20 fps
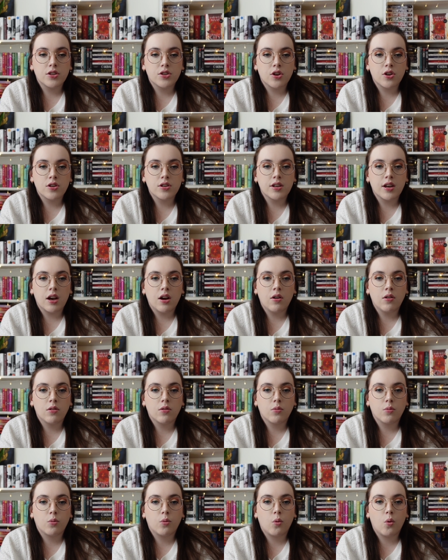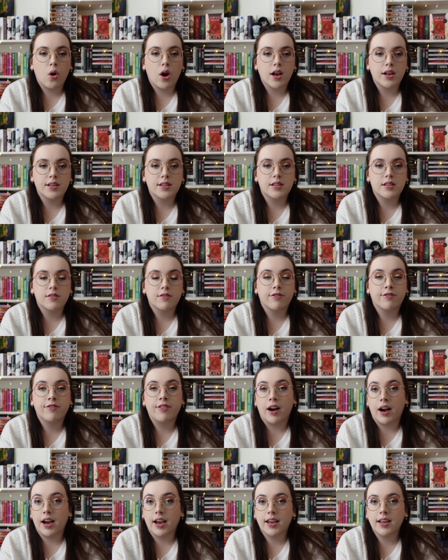turned out was
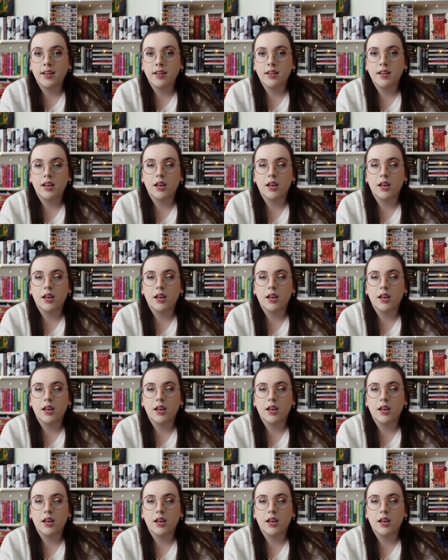fine.